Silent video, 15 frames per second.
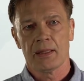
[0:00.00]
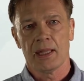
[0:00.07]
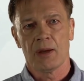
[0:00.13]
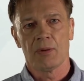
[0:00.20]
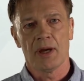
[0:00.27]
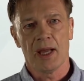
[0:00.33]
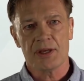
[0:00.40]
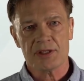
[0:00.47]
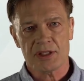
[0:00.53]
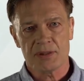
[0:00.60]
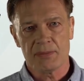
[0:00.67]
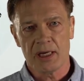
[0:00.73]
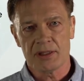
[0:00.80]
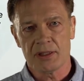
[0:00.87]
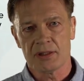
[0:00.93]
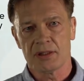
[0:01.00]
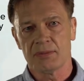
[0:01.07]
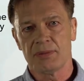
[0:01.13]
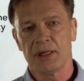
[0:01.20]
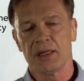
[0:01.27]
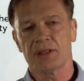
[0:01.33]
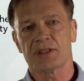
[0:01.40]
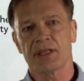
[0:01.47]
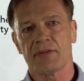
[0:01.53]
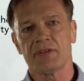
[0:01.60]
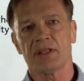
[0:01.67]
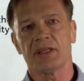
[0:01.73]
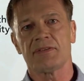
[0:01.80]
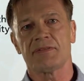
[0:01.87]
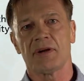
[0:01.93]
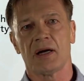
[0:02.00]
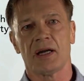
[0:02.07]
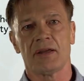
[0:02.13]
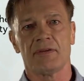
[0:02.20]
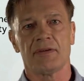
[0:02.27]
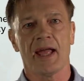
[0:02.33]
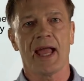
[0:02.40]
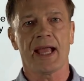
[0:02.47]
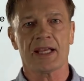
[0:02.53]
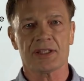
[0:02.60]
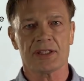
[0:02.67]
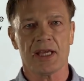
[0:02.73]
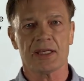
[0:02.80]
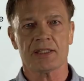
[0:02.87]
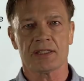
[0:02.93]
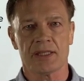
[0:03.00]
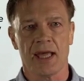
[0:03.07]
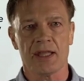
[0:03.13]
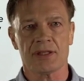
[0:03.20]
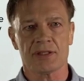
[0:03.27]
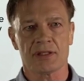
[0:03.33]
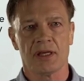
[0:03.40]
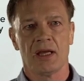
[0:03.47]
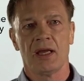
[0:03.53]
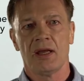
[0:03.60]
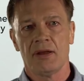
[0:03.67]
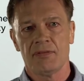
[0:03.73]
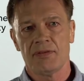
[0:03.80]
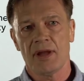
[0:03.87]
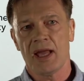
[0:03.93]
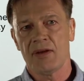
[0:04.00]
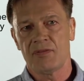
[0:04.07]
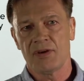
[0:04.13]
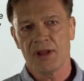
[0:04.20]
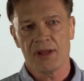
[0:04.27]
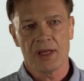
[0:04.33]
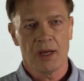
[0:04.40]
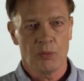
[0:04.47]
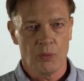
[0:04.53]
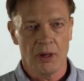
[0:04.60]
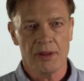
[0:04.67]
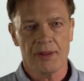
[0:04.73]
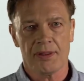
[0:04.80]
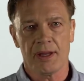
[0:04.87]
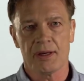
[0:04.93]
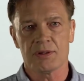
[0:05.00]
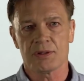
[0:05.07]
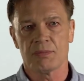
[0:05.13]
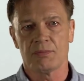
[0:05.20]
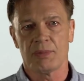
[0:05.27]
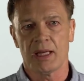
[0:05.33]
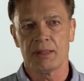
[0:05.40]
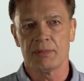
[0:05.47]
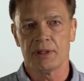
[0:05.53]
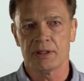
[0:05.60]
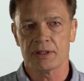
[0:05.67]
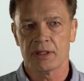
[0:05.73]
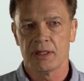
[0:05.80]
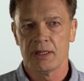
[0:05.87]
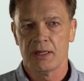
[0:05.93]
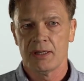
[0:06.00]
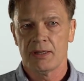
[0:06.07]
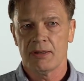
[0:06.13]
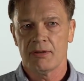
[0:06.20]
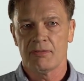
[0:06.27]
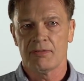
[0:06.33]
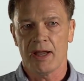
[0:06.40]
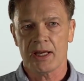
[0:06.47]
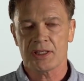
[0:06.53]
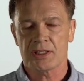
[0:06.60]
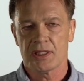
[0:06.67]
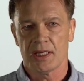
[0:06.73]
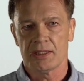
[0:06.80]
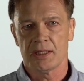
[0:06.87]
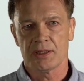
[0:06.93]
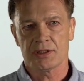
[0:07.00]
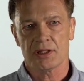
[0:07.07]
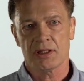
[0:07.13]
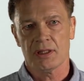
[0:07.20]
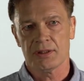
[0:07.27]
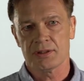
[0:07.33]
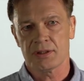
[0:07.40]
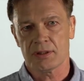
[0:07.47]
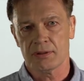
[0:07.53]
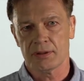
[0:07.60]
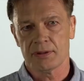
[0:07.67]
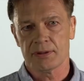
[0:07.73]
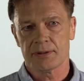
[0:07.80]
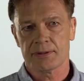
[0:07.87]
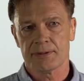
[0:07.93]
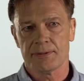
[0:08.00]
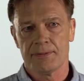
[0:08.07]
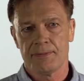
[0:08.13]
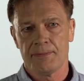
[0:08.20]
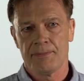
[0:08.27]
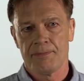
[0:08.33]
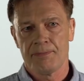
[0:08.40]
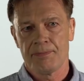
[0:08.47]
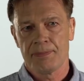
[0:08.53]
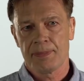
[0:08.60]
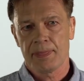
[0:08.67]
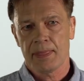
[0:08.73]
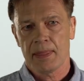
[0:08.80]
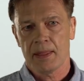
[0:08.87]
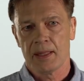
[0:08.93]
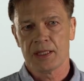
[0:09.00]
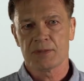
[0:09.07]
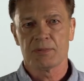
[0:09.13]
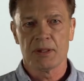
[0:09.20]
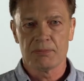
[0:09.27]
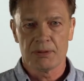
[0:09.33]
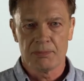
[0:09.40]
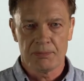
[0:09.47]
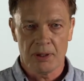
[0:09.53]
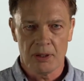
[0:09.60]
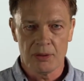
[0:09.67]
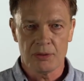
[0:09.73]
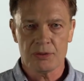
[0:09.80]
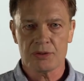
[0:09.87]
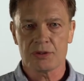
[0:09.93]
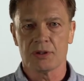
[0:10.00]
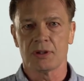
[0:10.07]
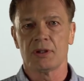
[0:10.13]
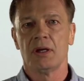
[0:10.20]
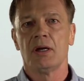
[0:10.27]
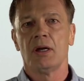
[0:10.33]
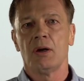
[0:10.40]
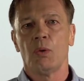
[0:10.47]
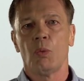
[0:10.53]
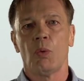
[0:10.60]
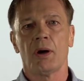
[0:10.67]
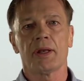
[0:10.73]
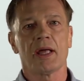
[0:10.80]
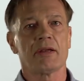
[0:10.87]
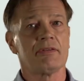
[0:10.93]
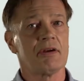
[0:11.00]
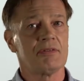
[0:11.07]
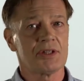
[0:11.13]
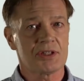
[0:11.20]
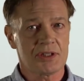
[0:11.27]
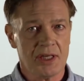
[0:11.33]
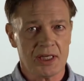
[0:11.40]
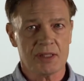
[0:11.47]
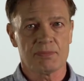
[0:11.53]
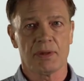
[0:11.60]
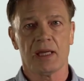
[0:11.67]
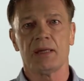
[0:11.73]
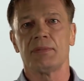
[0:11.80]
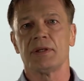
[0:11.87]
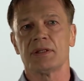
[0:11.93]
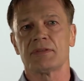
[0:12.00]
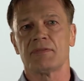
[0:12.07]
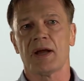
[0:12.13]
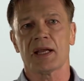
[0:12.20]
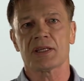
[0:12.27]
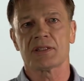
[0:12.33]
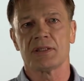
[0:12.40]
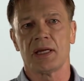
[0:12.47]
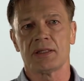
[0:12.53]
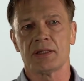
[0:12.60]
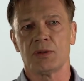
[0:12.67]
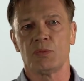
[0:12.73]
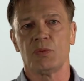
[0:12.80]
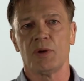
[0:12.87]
There were estimated to be 75 excess deaths for every 1,000 babies vaccinated as a consequence. It's been proposed that one out of every six babies vaccinated